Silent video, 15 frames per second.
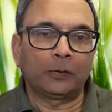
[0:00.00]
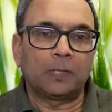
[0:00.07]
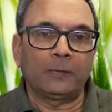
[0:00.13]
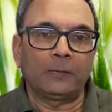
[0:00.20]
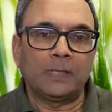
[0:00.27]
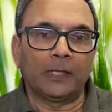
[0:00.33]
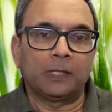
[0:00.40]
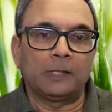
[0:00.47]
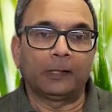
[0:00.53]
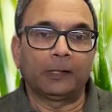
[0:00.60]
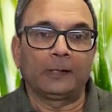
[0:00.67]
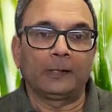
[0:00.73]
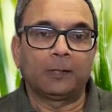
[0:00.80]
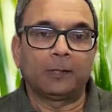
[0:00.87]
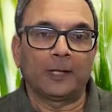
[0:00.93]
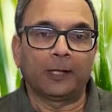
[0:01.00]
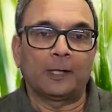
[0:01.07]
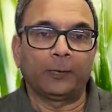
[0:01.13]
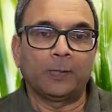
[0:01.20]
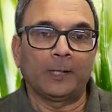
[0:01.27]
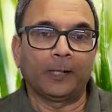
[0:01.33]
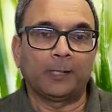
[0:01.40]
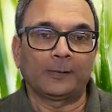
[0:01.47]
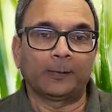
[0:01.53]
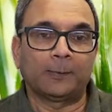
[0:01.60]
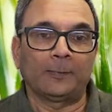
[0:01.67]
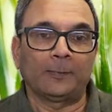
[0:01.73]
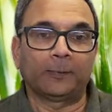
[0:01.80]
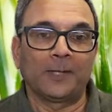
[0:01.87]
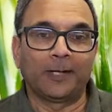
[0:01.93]

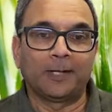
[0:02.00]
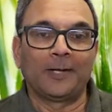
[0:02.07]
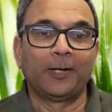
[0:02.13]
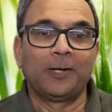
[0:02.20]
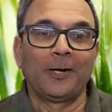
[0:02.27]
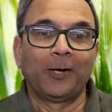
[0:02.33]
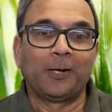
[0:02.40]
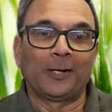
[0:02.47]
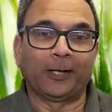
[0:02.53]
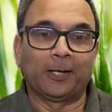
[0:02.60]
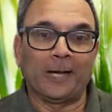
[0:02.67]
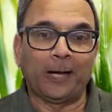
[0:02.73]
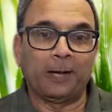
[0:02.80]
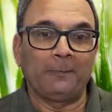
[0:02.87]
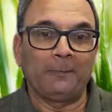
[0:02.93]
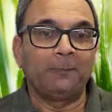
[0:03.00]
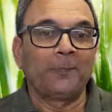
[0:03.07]
veganism game,